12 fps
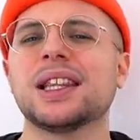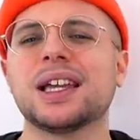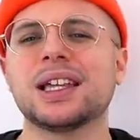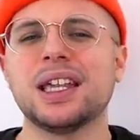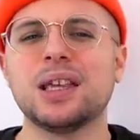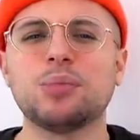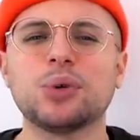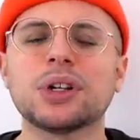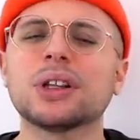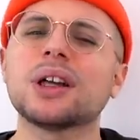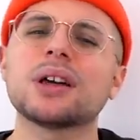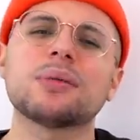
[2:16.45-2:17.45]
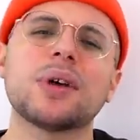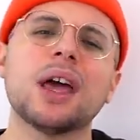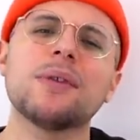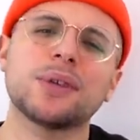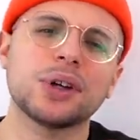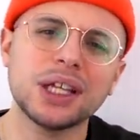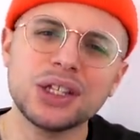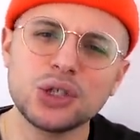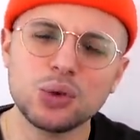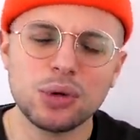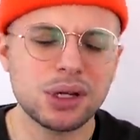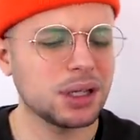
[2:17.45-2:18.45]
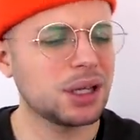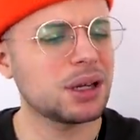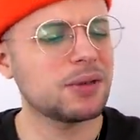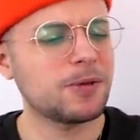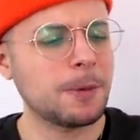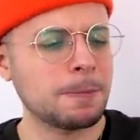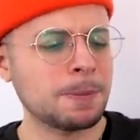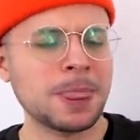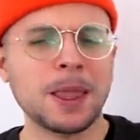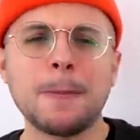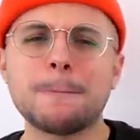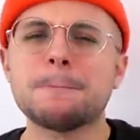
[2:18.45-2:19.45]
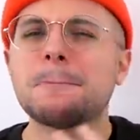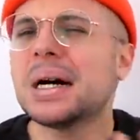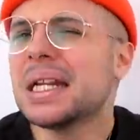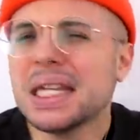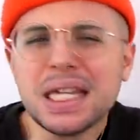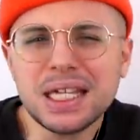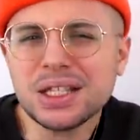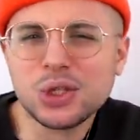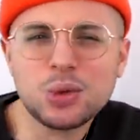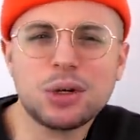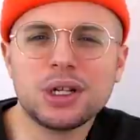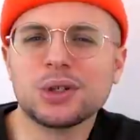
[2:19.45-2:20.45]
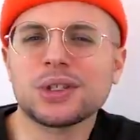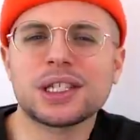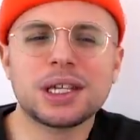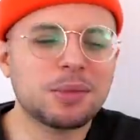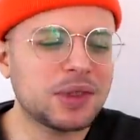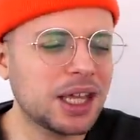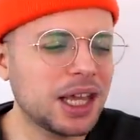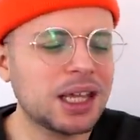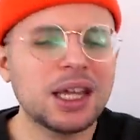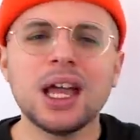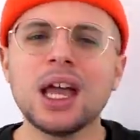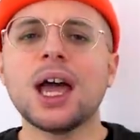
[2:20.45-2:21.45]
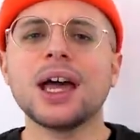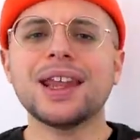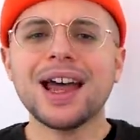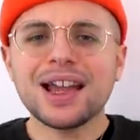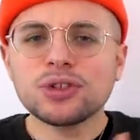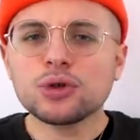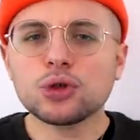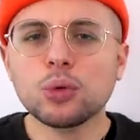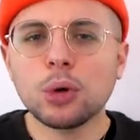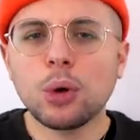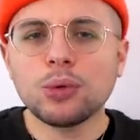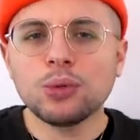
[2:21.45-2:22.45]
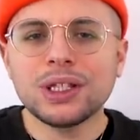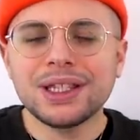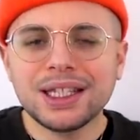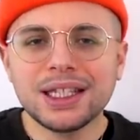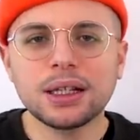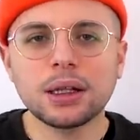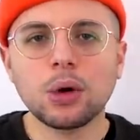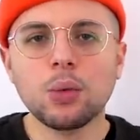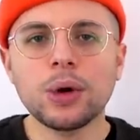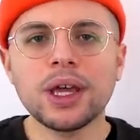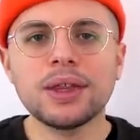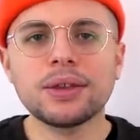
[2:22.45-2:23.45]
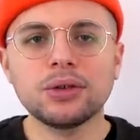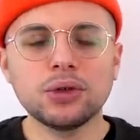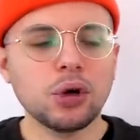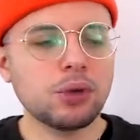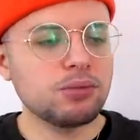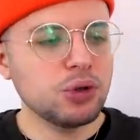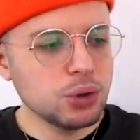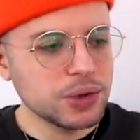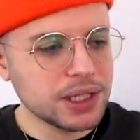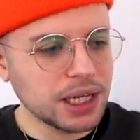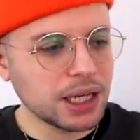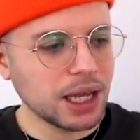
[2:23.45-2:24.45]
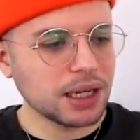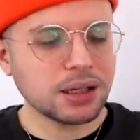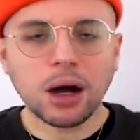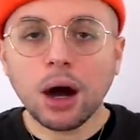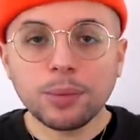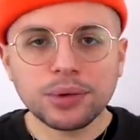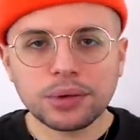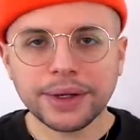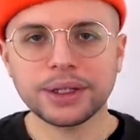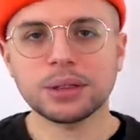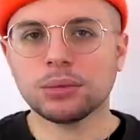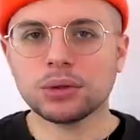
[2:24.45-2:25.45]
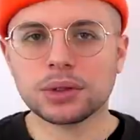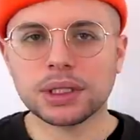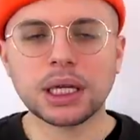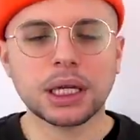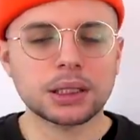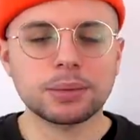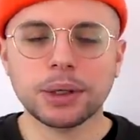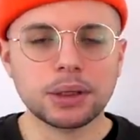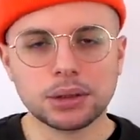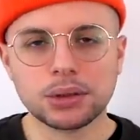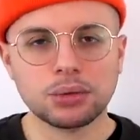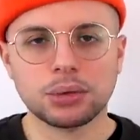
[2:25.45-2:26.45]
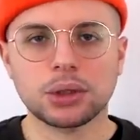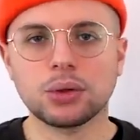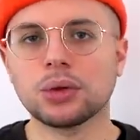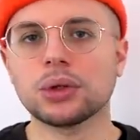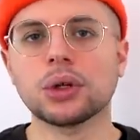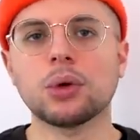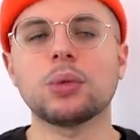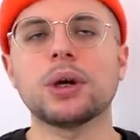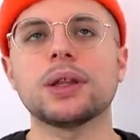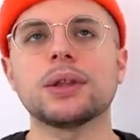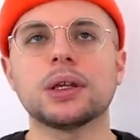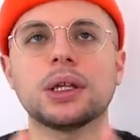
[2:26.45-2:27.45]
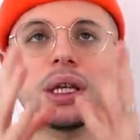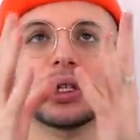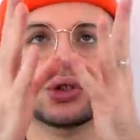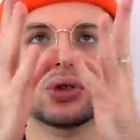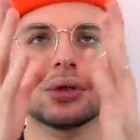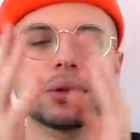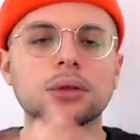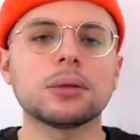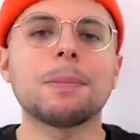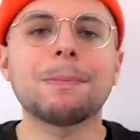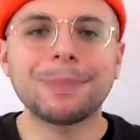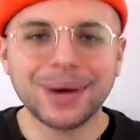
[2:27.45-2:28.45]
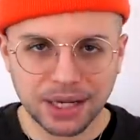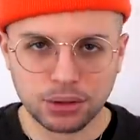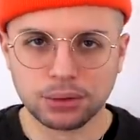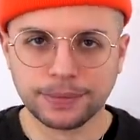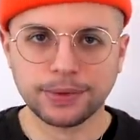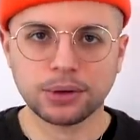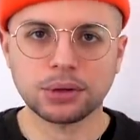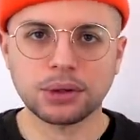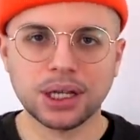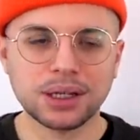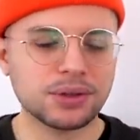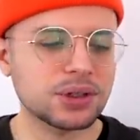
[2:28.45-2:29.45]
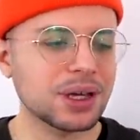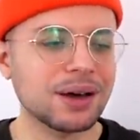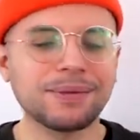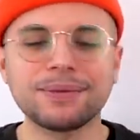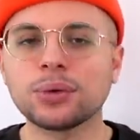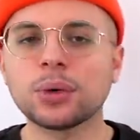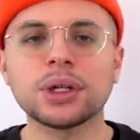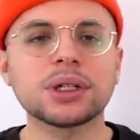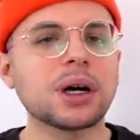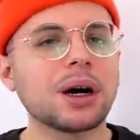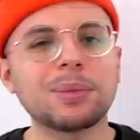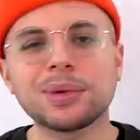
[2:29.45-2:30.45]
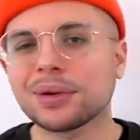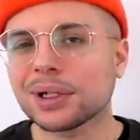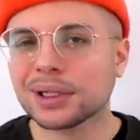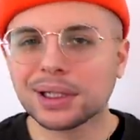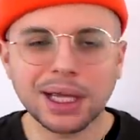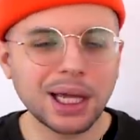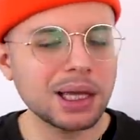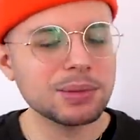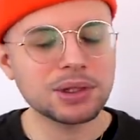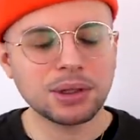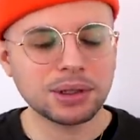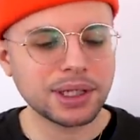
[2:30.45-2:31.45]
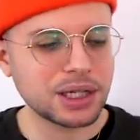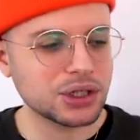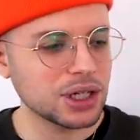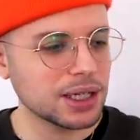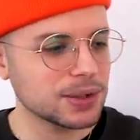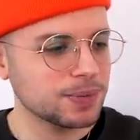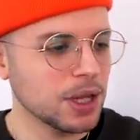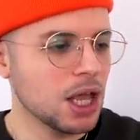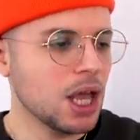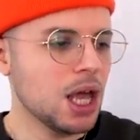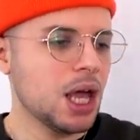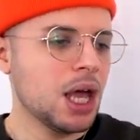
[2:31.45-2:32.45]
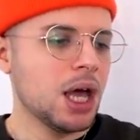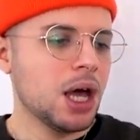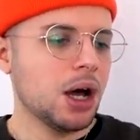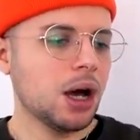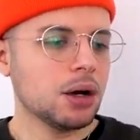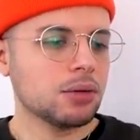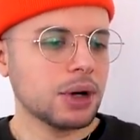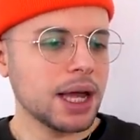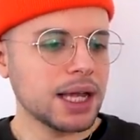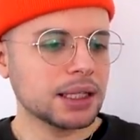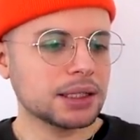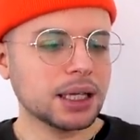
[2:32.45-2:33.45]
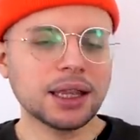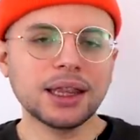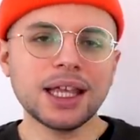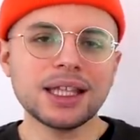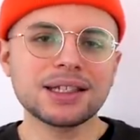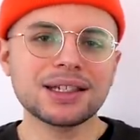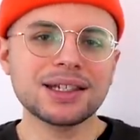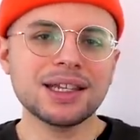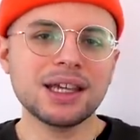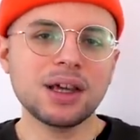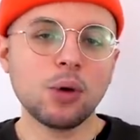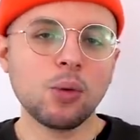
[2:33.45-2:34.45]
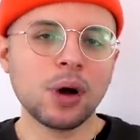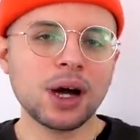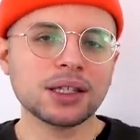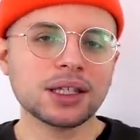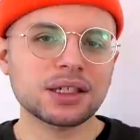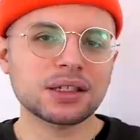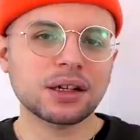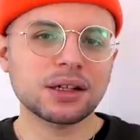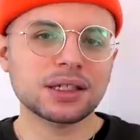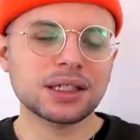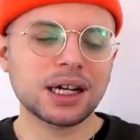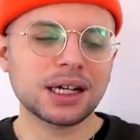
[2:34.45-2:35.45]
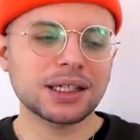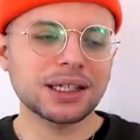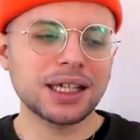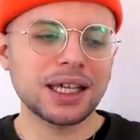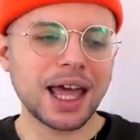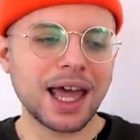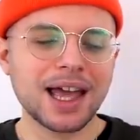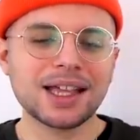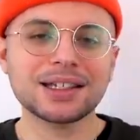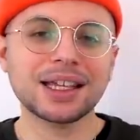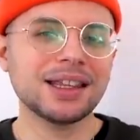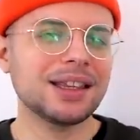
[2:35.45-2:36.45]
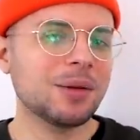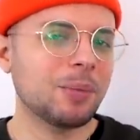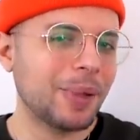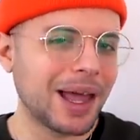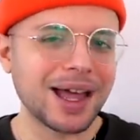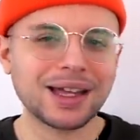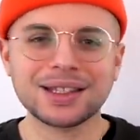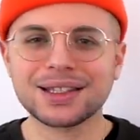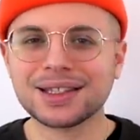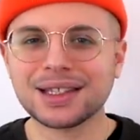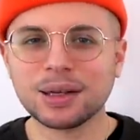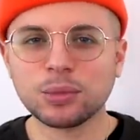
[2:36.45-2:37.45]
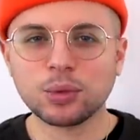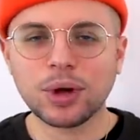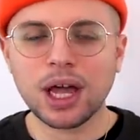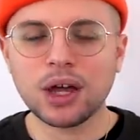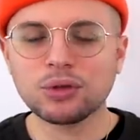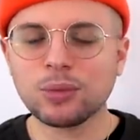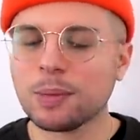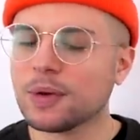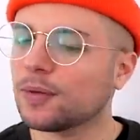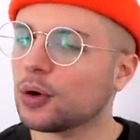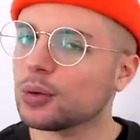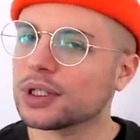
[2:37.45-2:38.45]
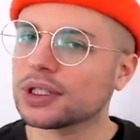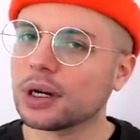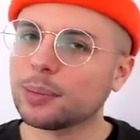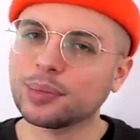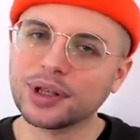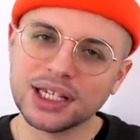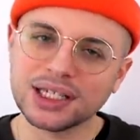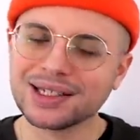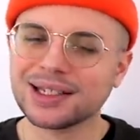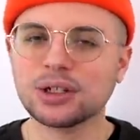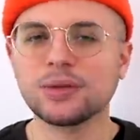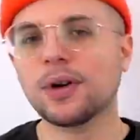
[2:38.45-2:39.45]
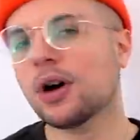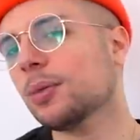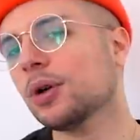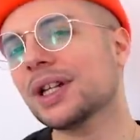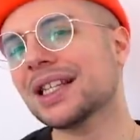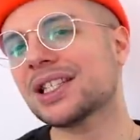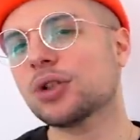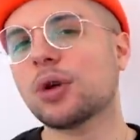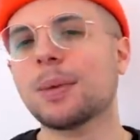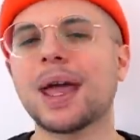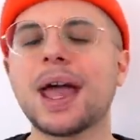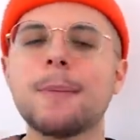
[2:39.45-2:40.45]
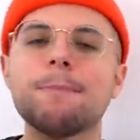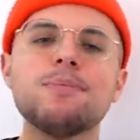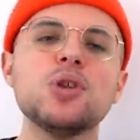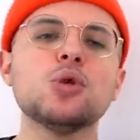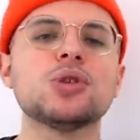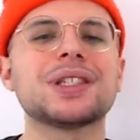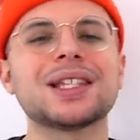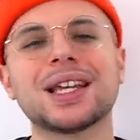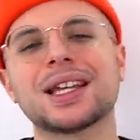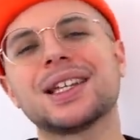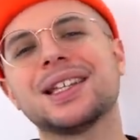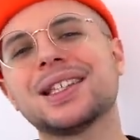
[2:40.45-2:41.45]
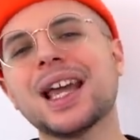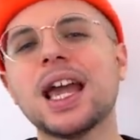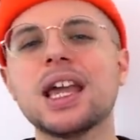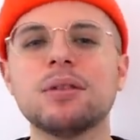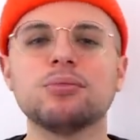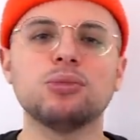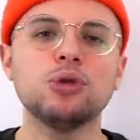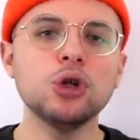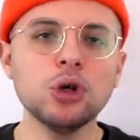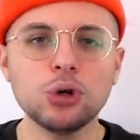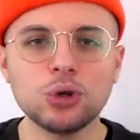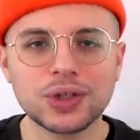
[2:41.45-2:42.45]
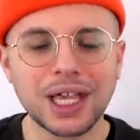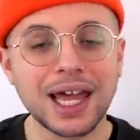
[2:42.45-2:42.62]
Like, he put a lot of effort into it, a lot of money into it or something. And as usual, when we deal with, you know, music and copyrighted music, it's better to record with an external microphone, okay, to avoid copyright claims and all that jazz. All right, let's see what Skusta Clee has in the bag this time around. But before we start, please consider following me on Instagram at musicgamenews.